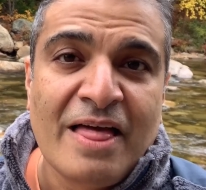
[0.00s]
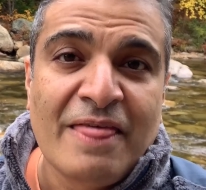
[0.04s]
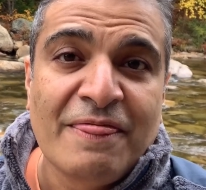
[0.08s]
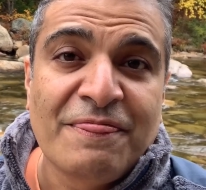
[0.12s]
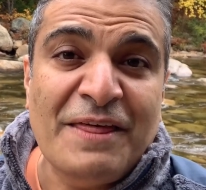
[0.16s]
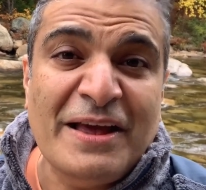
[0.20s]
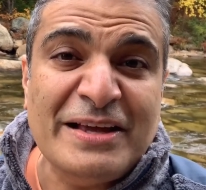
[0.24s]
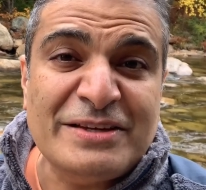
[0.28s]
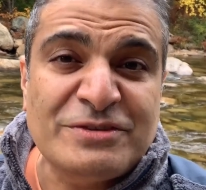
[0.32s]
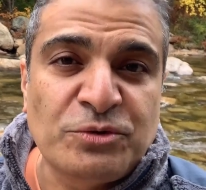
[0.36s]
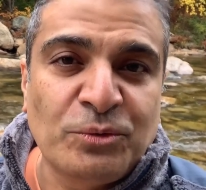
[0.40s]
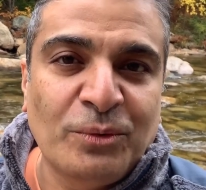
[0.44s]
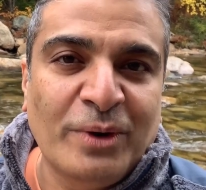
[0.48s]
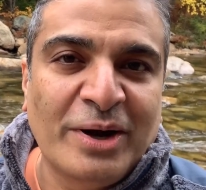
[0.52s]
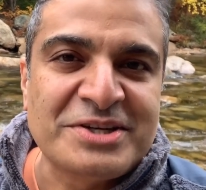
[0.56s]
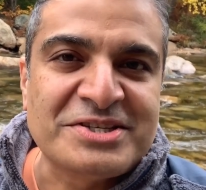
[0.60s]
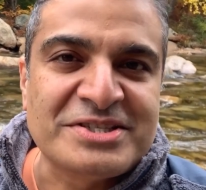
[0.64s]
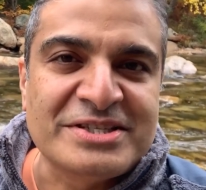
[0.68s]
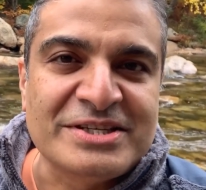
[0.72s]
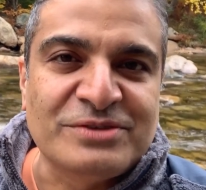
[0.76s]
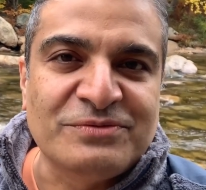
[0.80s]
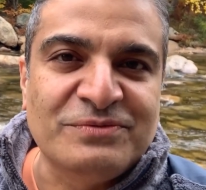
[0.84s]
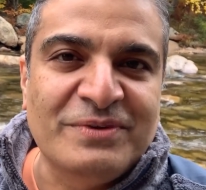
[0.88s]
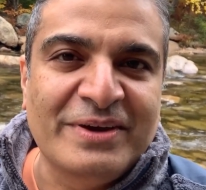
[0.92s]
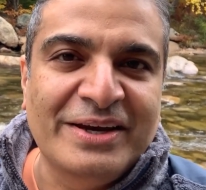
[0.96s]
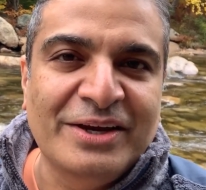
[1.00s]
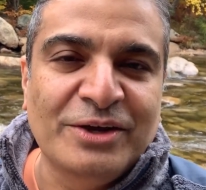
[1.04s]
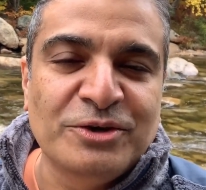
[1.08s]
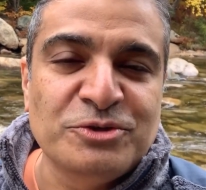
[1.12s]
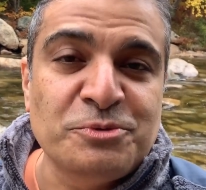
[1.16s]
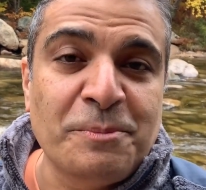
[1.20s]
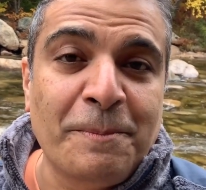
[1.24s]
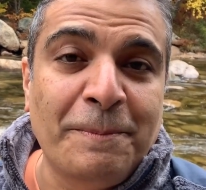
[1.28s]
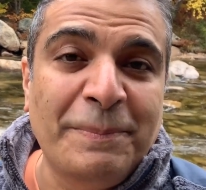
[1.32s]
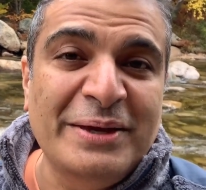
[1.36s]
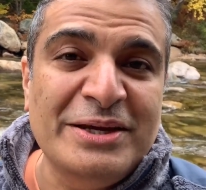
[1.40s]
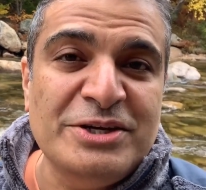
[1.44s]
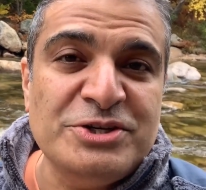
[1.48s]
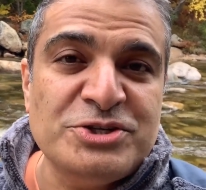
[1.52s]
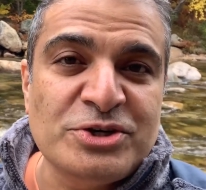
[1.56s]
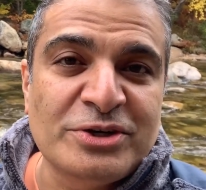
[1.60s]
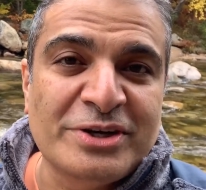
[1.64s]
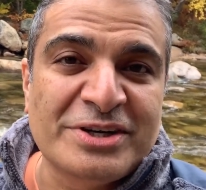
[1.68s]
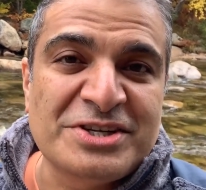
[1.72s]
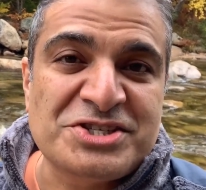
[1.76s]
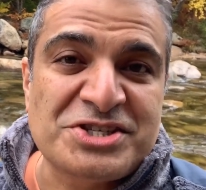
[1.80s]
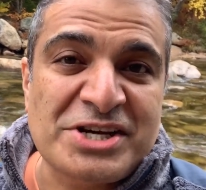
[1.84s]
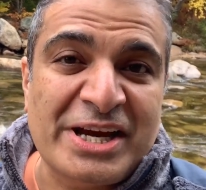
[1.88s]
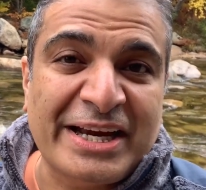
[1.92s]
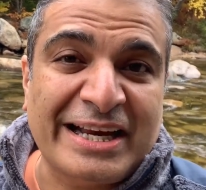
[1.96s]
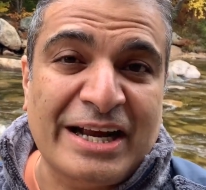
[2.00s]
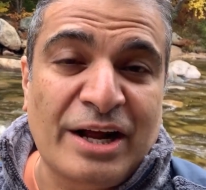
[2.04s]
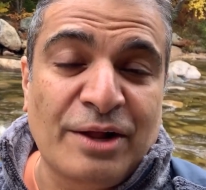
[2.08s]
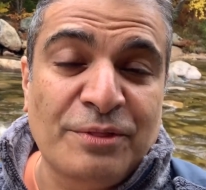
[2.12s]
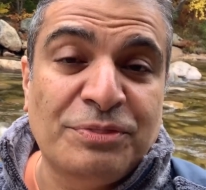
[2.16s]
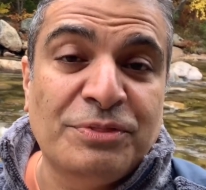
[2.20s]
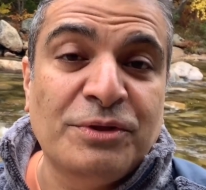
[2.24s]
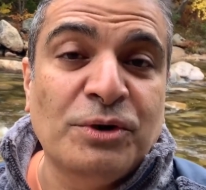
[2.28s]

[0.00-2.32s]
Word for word: Thanks for watching these videos. Be sure to check out